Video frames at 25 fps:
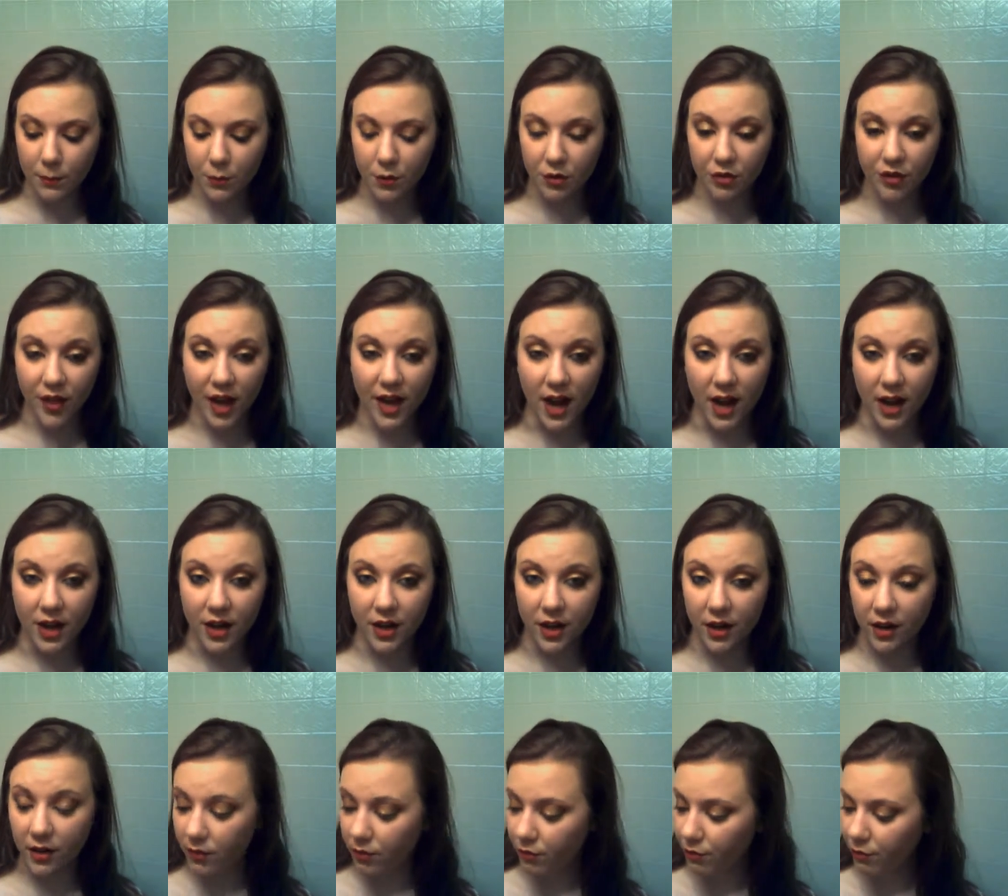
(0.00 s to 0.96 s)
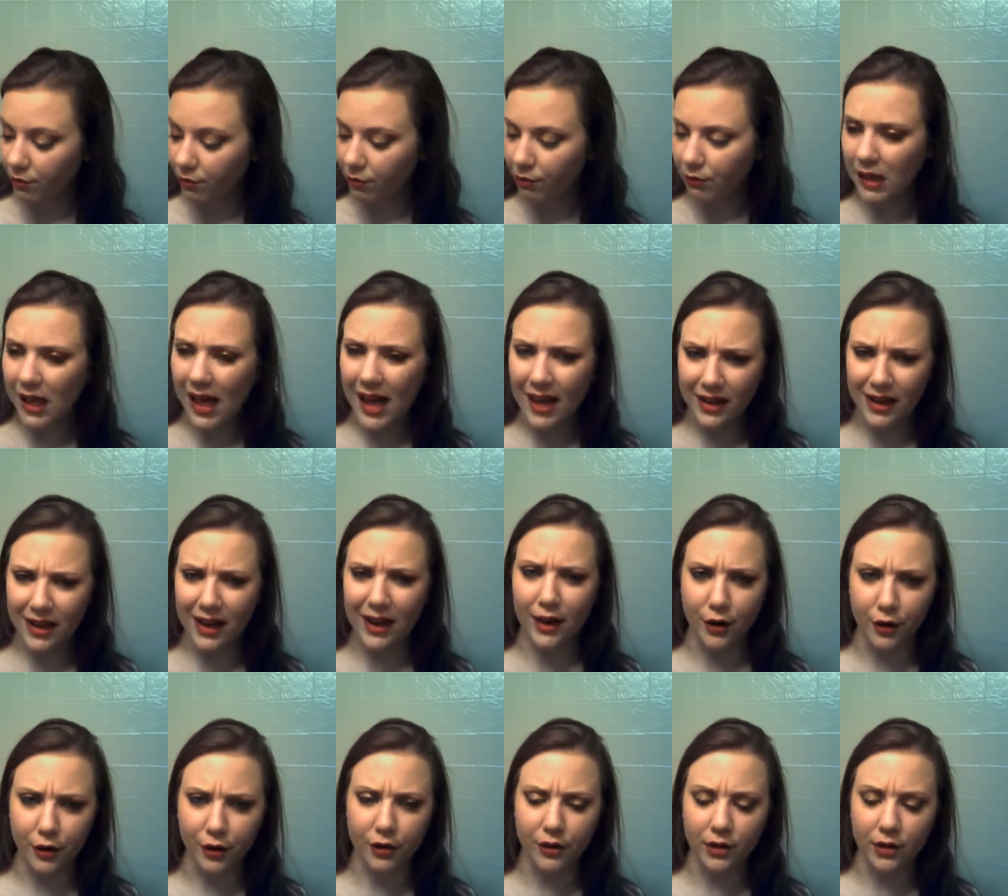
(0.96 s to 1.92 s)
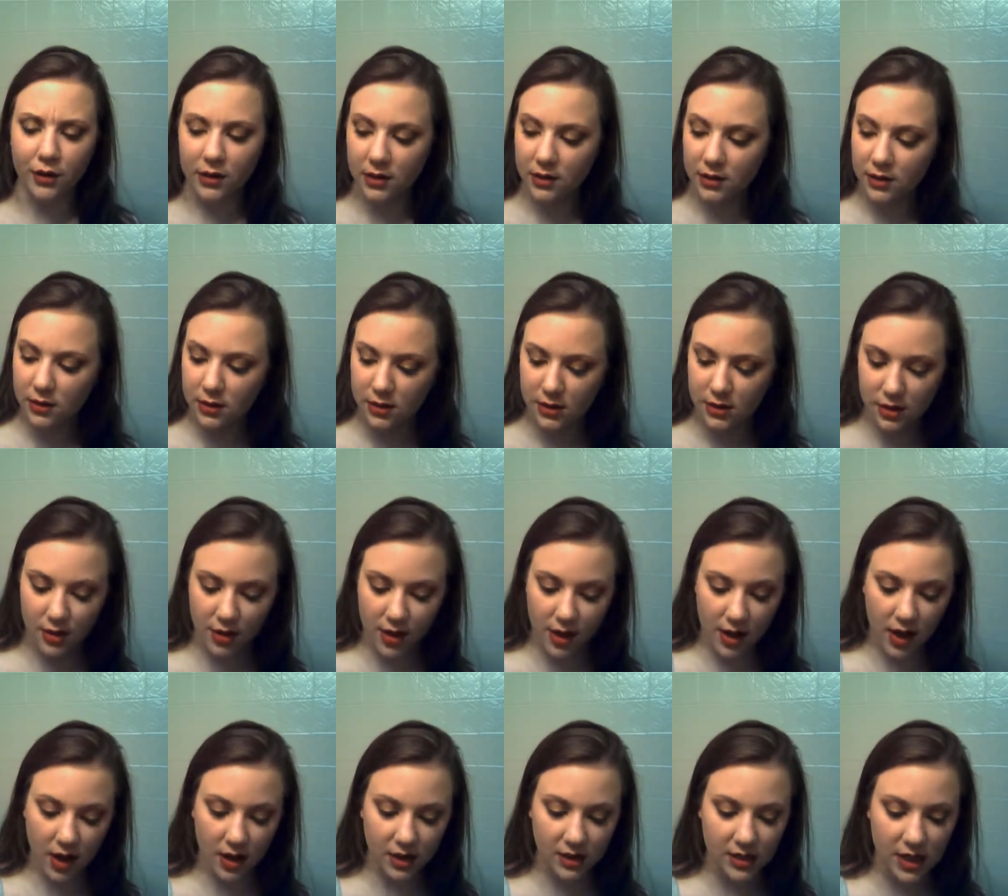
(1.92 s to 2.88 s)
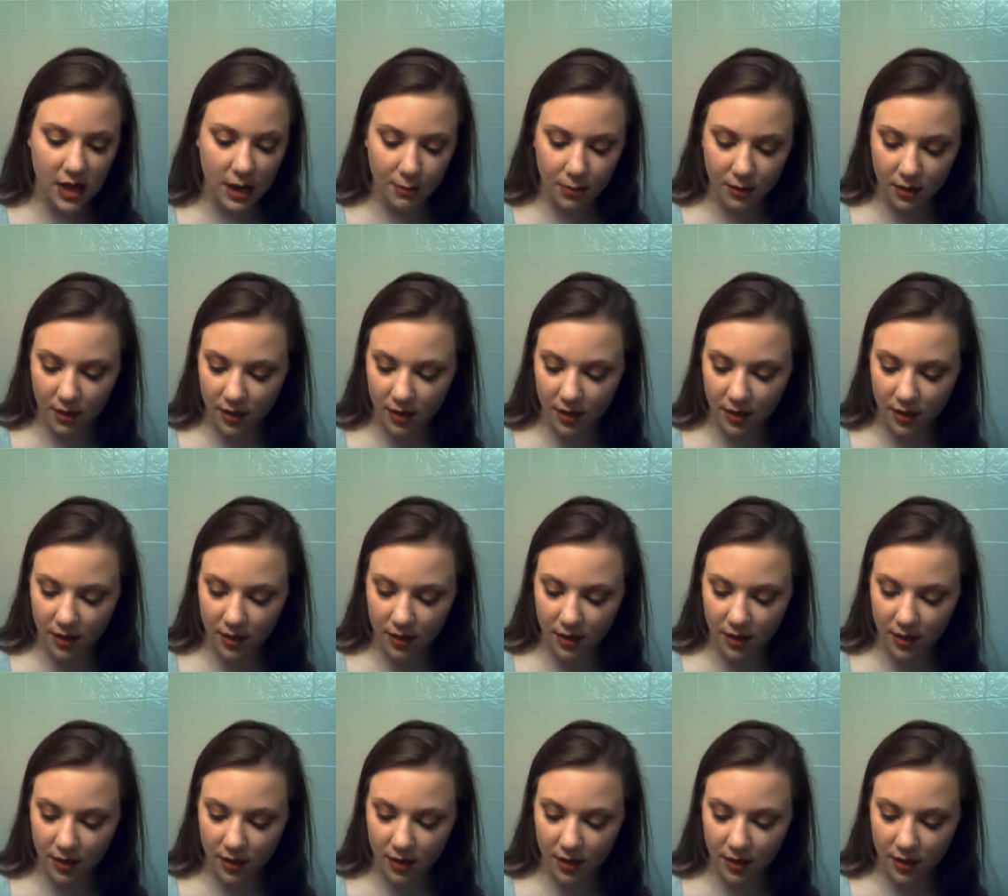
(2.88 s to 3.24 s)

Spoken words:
flat iron. So then on top